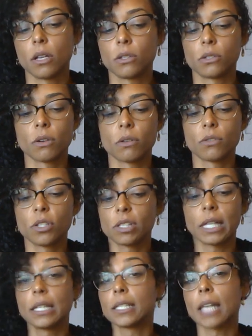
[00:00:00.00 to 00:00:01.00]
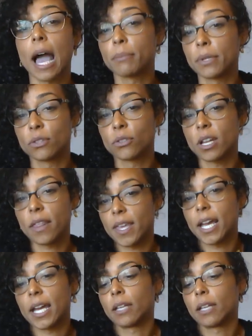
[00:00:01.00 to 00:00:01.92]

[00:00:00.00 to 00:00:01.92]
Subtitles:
So just let this happen. There's nothing I